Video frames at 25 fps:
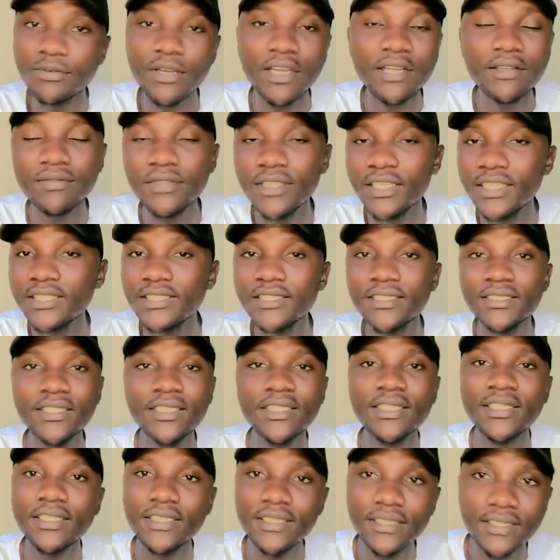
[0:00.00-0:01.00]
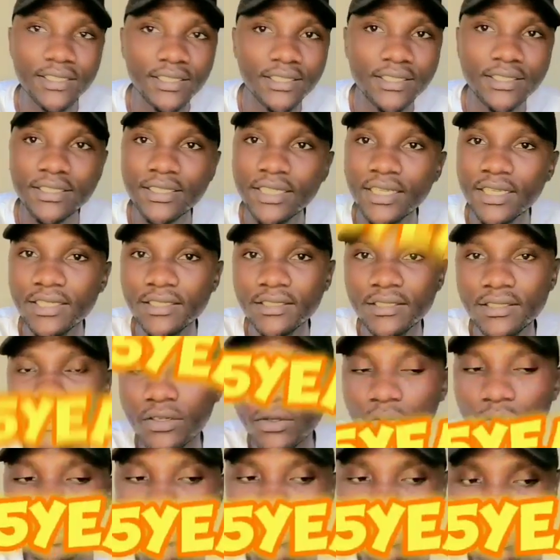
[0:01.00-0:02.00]
five years six years
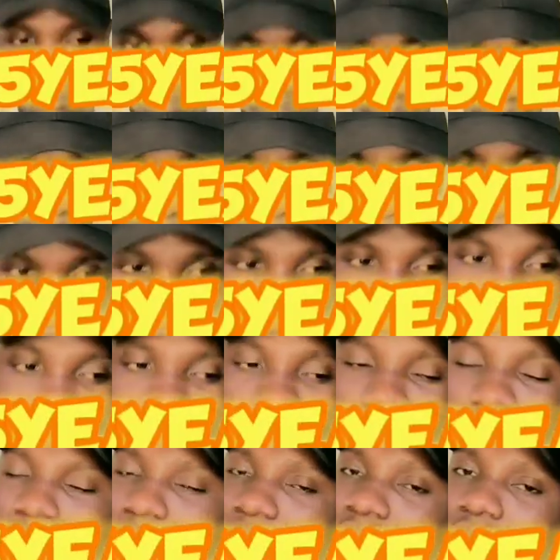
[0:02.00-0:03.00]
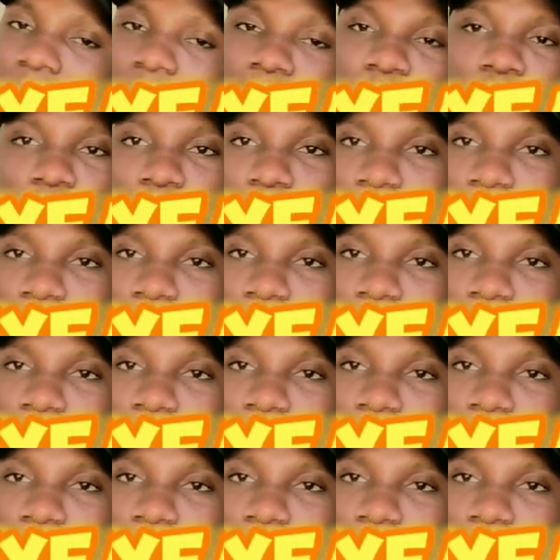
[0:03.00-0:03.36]
or mm, up to